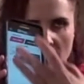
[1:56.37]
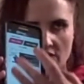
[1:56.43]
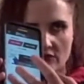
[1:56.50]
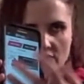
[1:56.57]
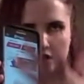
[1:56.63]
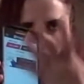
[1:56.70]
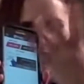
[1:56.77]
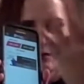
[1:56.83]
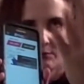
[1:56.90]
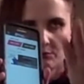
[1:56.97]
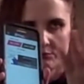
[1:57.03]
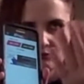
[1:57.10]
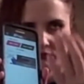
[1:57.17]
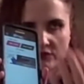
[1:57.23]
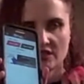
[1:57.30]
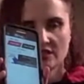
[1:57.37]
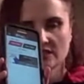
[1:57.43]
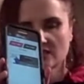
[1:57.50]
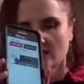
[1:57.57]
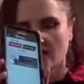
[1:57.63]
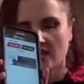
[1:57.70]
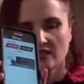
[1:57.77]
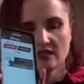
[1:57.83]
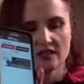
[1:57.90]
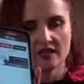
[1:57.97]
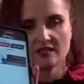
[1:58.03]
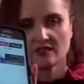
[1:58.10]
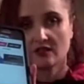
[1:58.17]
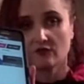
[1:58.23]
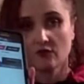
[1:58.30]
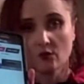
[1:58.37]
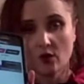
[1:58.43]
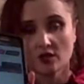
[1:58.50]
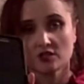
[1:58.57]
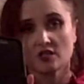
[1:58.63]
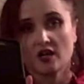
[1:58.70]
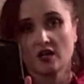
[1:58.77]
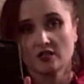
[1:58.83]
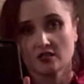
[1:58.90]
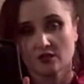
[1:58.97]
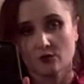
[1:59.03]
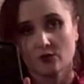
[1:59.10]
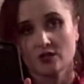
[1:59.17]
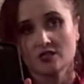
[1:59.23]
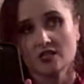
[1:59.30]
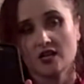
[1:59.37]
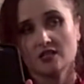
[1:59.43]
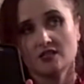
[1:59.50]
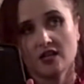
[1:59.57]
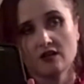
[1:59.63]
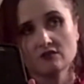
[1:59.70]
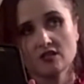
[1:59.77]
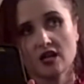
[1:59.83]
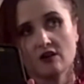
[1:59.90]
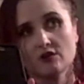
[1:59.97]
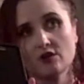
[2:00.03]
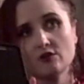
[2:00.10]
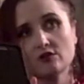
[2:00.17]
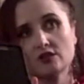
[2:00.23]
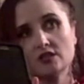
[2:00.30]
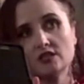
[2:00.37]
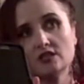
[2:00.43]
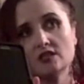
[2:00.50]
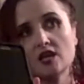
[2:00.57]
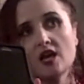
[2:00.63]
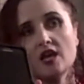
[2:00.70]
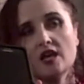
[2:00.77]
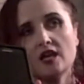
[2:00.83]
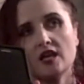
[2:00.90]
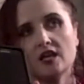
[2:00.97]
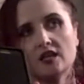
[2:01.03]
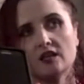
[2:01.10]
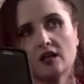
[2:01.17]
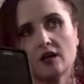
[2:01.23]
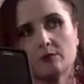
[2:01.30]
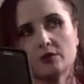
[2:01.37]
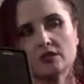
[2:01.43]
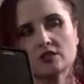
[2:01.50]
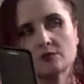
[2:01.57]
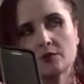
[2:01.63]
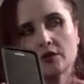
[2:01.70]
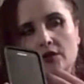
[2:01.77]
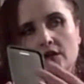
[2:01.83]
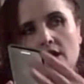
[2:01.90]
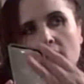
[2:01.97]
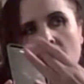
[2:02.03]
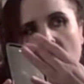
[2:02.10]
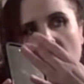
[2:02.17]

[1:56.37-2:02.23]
of say, like I said, for us it was downtown Oakland in Pittsburgh,